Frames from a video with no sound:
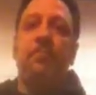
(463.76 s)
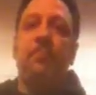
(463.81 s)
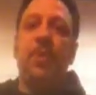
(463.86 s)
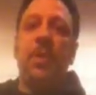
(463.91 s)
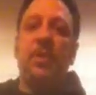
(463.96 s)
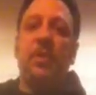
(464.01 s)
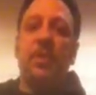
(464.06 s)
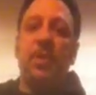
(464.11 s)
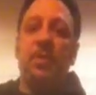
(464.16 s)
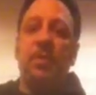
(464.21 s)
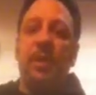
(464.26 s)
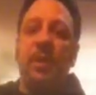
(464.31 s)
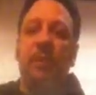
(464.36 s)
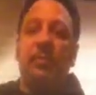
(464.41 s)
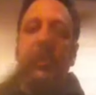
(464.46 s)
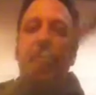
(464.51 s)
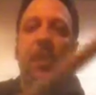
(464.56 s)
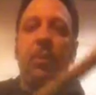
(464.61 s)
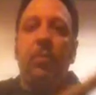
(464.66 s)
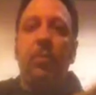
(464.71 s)
that's it. We
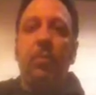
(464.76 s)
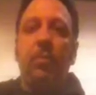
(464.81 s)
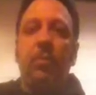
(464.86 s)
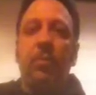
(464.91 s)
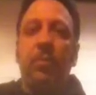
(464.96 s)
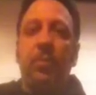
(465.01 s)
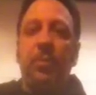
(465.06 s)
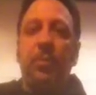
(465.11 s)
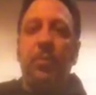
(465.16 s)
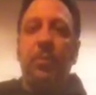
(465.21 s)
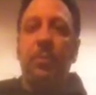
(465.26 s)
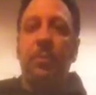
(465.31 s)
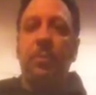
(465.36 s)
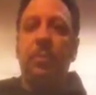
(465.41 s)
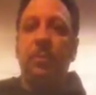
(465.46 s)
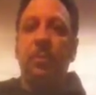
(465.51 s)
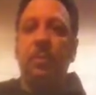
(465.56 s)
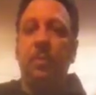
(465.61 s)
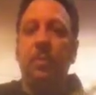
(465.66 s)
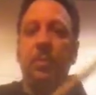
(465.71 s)
have counter hoops,
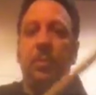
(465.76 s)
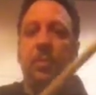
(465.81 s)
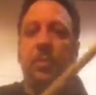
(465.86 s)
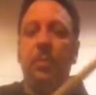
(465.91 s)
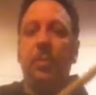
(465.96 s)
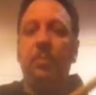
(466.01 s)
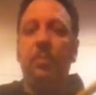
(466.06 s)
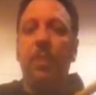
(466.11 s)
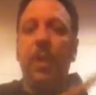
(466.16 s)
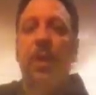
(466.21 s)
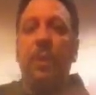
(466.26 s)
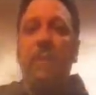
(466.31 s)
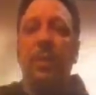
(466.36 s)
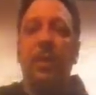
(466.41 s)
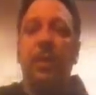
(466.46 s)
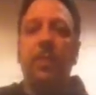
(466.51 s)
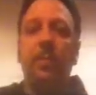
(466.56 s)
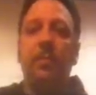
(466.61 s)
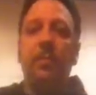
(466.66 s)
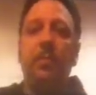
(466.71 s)
batter
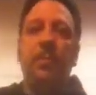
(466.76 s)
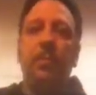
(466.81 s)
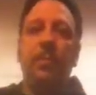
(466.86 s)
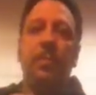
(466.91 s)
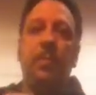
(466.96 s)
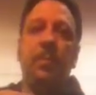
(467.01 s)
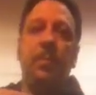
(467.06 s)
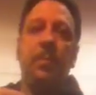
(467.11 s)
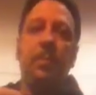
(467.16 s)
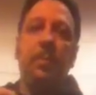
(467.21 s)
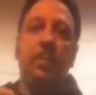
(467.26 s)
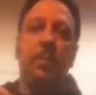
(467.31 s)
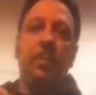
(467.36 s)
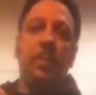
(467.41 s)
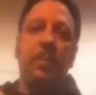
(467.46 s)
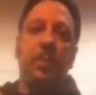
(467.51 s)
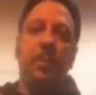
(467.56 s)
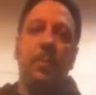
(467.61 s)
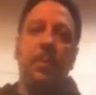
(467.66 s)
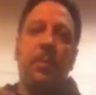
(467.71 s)
head,
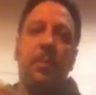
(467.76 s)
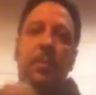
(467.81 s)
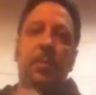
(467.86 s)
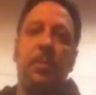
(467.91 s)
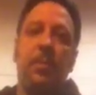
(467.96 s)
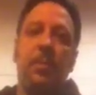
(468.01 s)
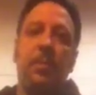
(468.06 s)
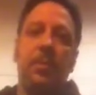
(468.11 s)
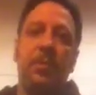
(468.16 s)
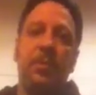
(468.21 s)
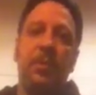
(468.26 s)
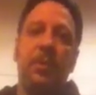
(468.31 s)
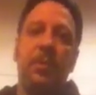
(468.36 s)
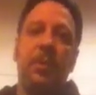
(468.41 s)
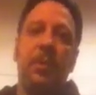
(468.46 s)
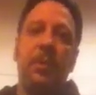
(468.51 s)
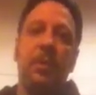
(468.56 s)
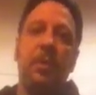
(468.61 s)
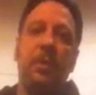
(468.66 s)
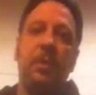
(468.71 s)

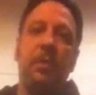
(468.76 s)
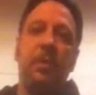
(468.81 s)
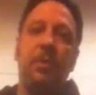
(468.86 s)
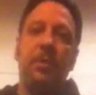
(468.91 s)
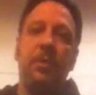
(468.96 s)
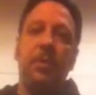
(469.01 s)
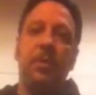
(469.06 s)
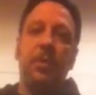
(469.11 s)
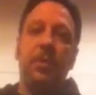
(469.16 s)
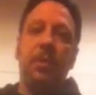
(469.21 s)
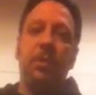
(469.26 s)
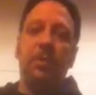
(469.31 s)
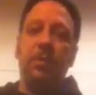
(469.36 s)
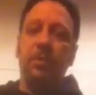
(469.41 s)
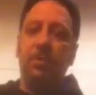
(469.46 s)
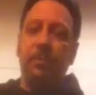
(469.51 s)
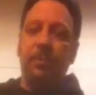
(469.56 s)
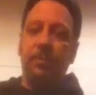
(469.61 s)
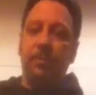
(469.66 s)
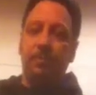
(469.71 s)
snare head,
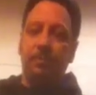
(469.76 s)
snares.